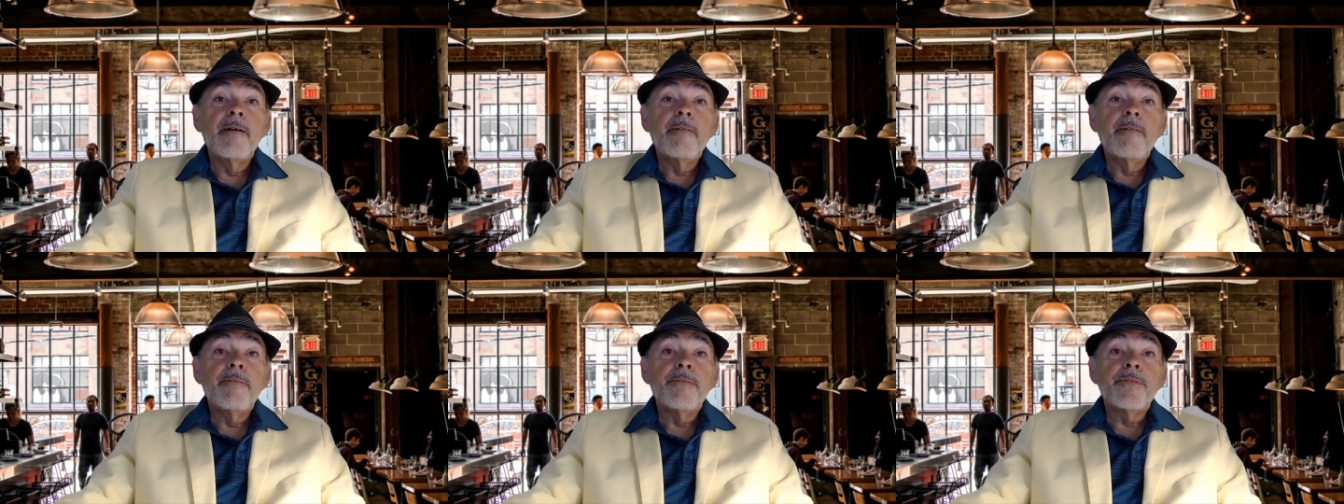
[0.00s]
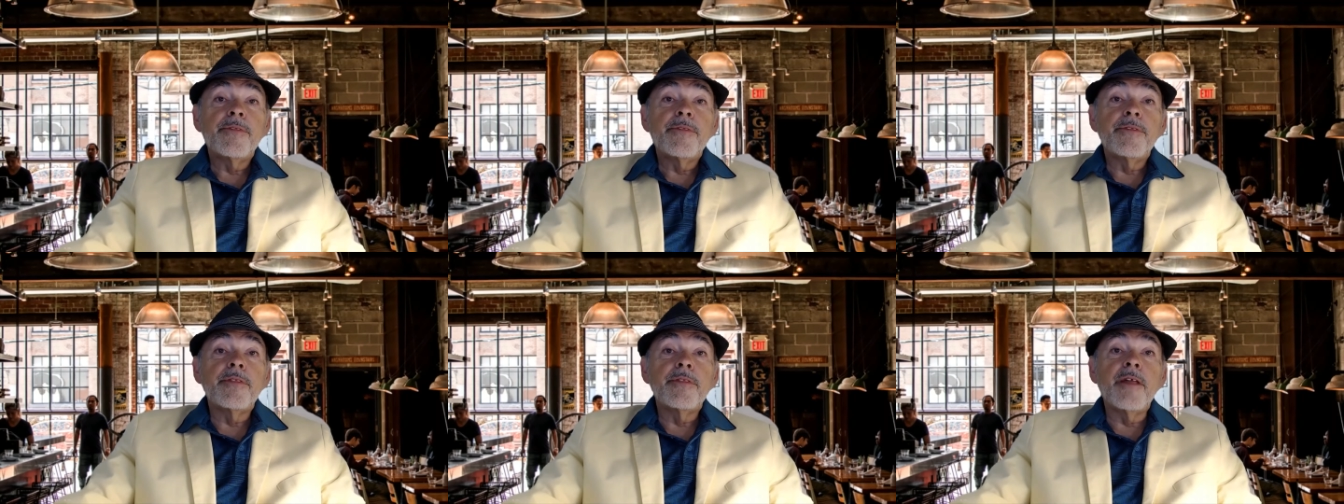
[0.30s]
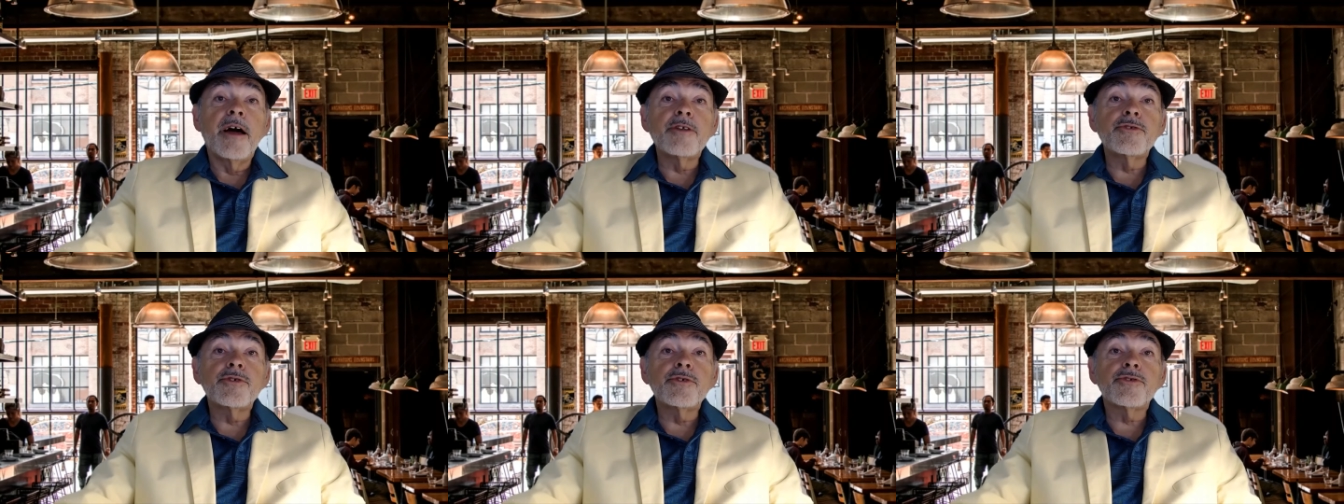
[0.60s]
not
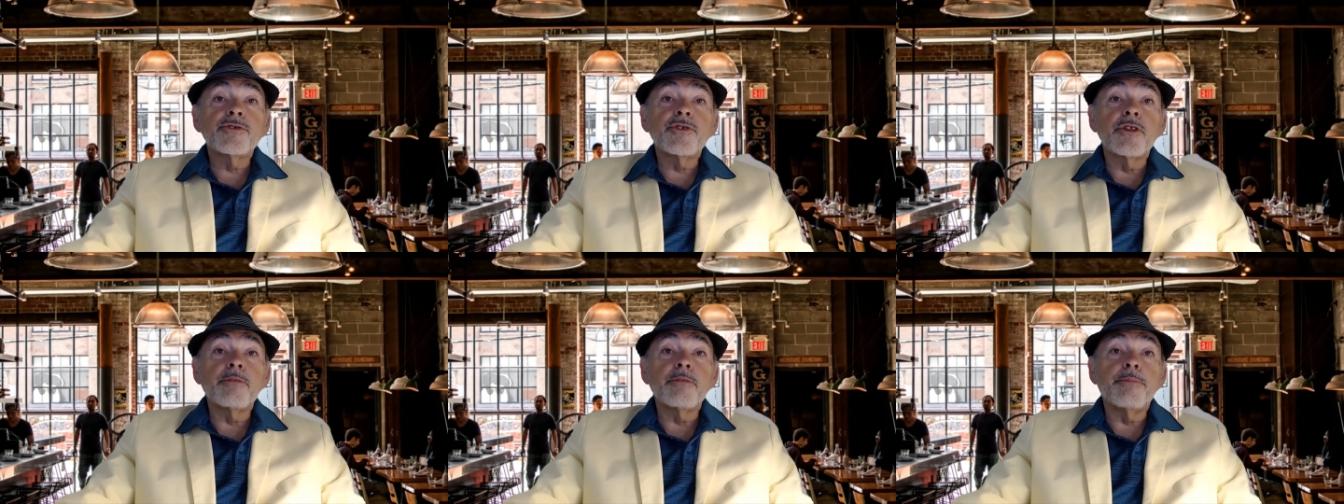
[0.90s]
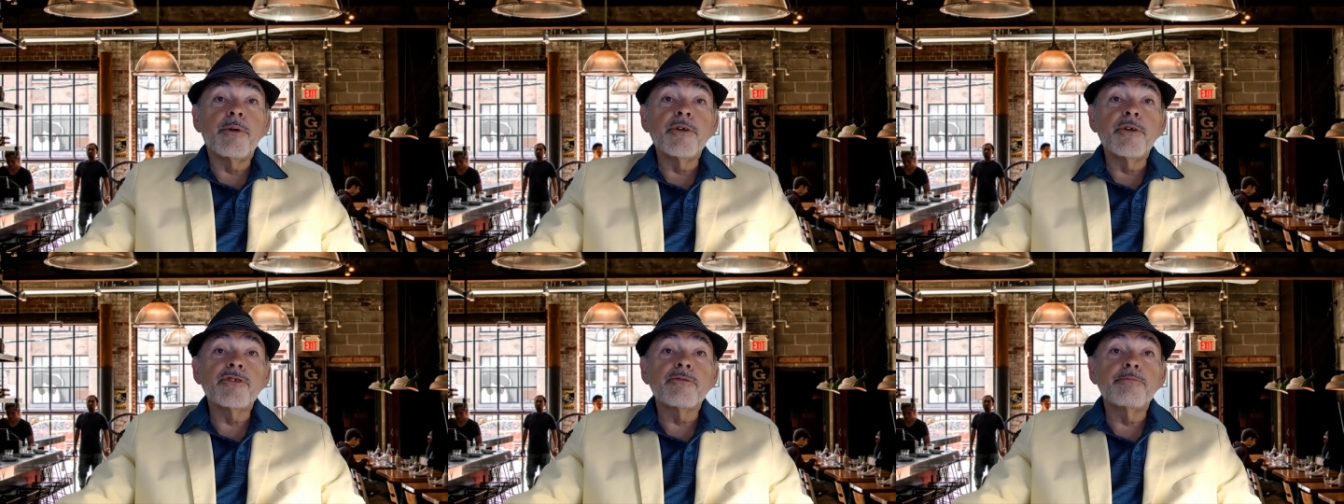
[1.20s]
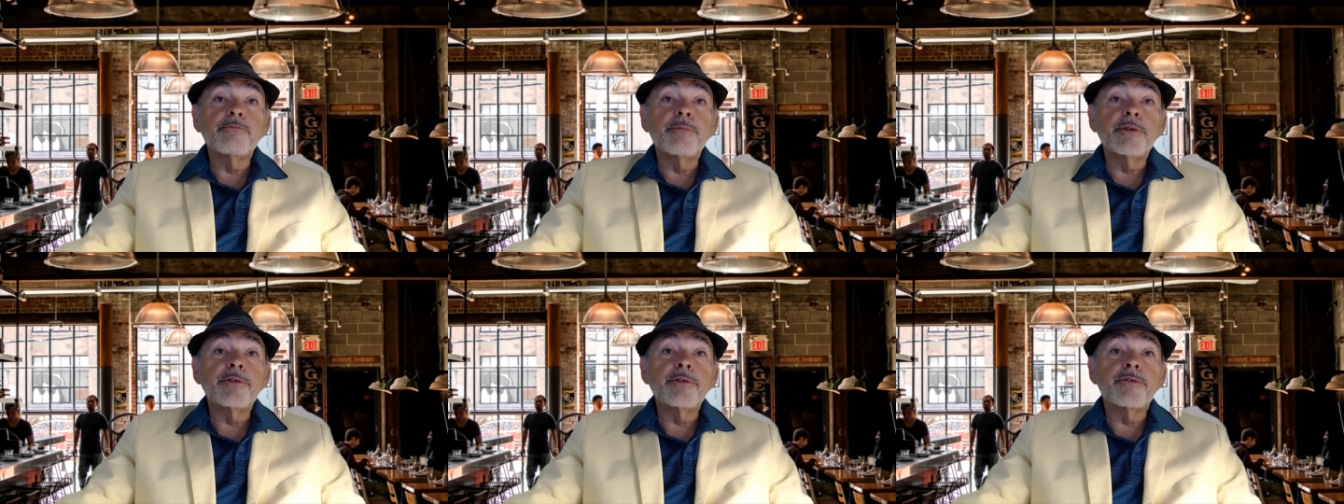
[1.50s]
just to the person, but
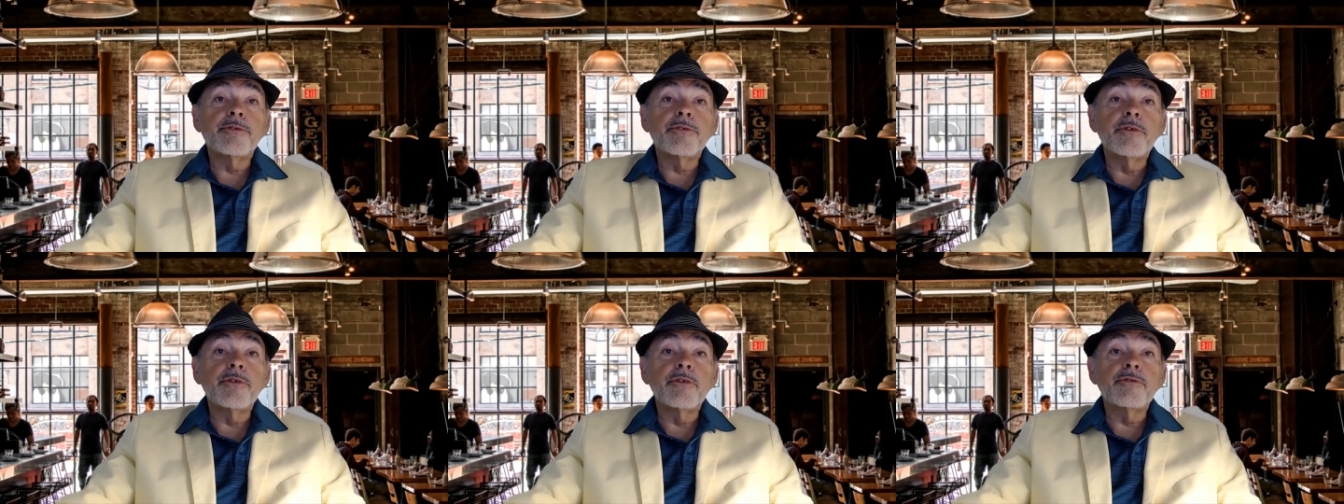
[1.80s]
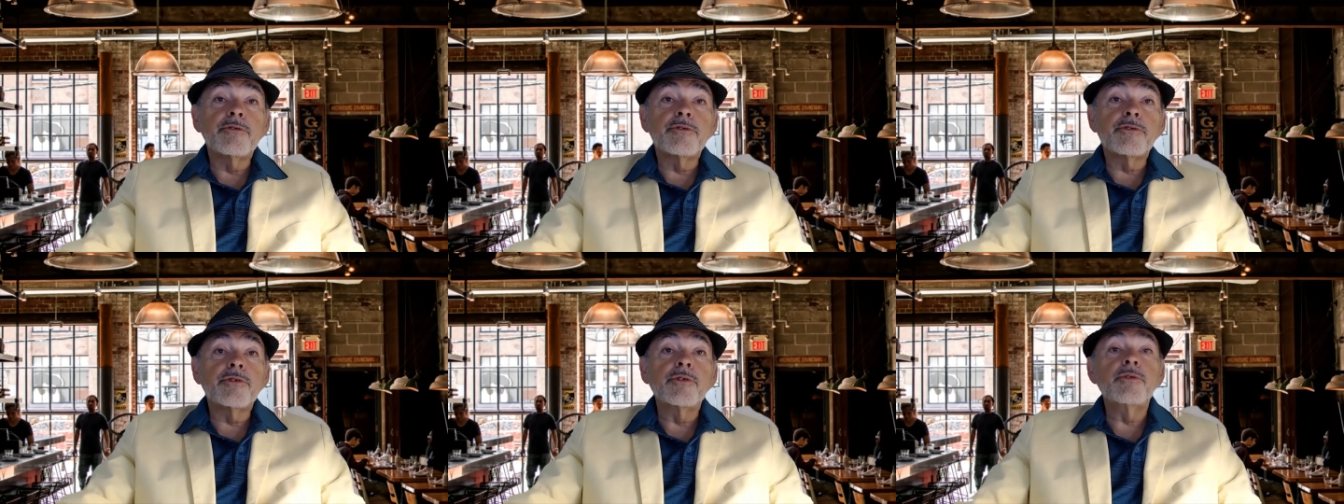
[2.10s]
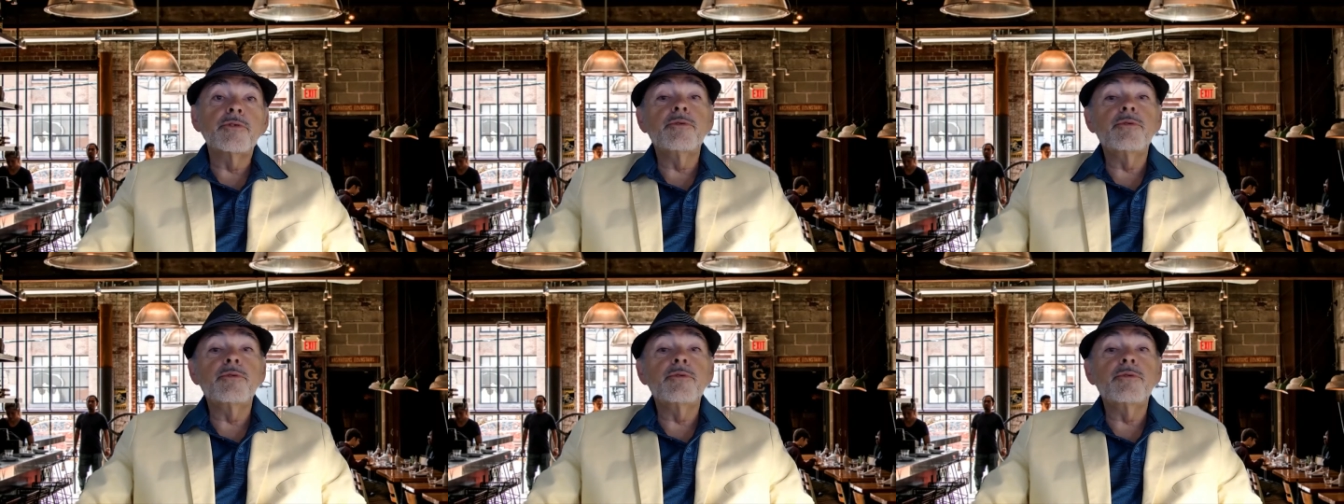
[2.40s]
to